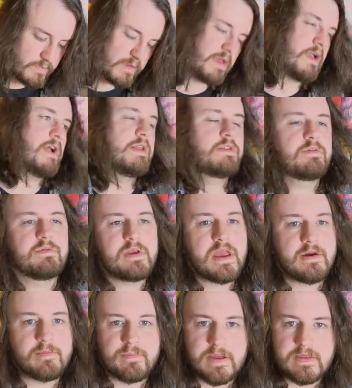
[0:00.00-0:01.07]
And
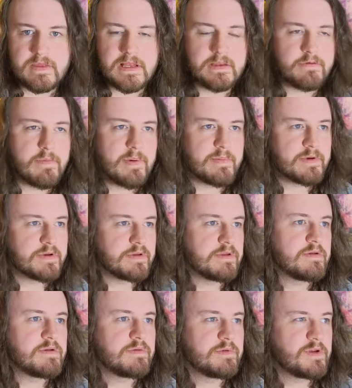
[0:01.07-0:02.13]
yeah, basically remember,
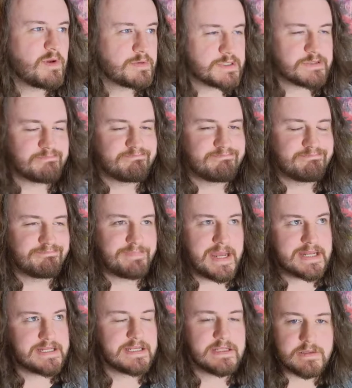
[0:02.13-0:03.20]
you're not just
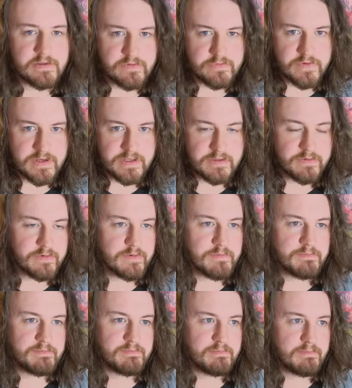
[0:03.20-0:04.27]
bending the string, you're
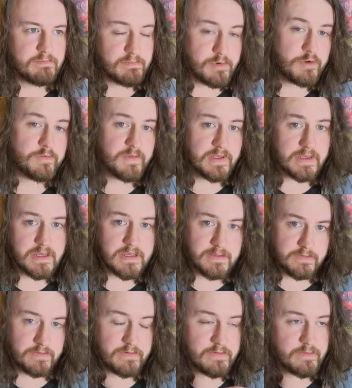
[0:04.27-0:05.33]
moving it
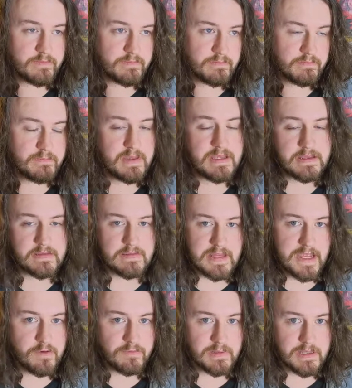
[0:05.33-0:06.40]
to make it
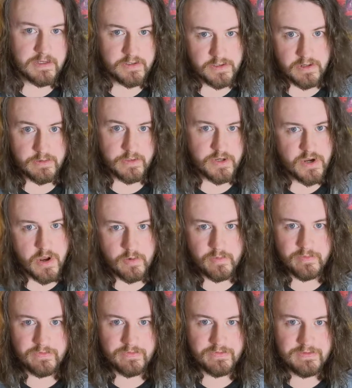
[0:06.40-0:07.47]
sound like another
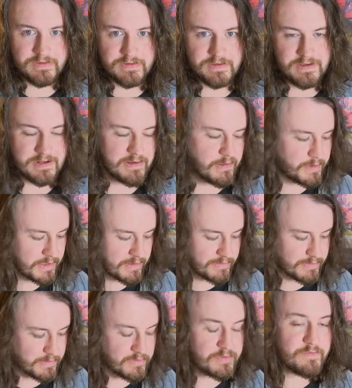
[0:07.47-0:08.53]
note. And I think as
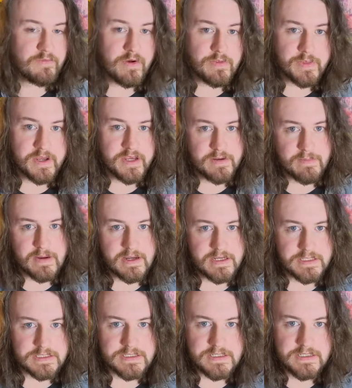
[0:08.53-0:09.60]
long as you've got that in
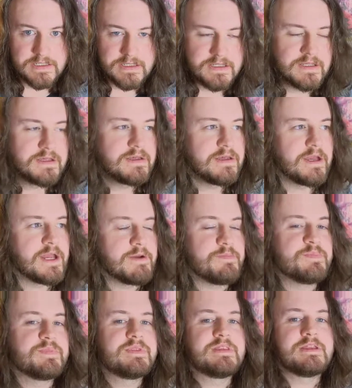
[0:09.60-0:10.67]
mind,
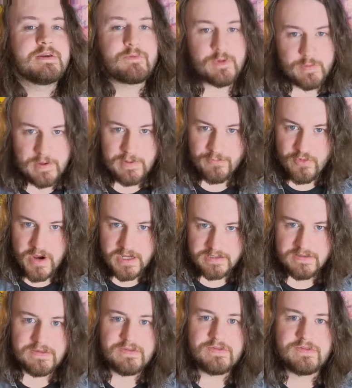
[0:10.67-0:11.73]
with a bit of
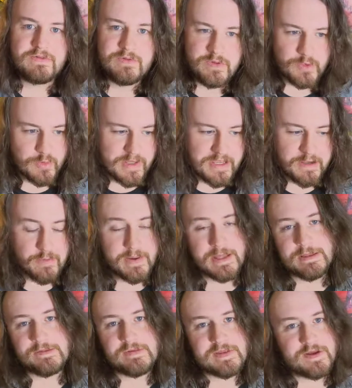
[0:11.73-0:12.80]
practice, you'll get your
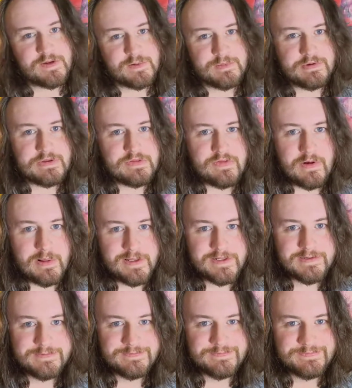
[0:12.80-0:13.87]
bends sounding pretty solid.
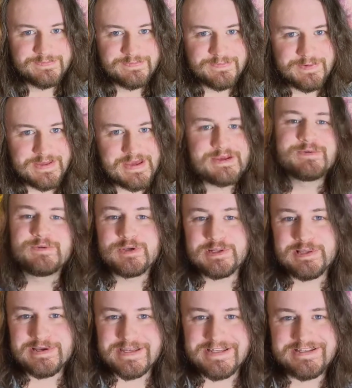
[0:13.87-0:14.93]
Okay, good
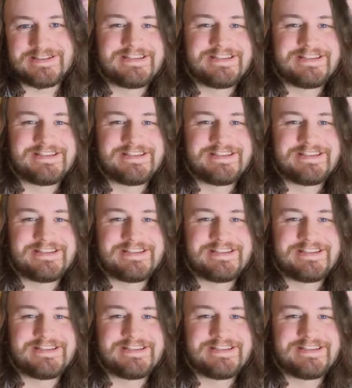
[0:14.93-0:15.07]
luck.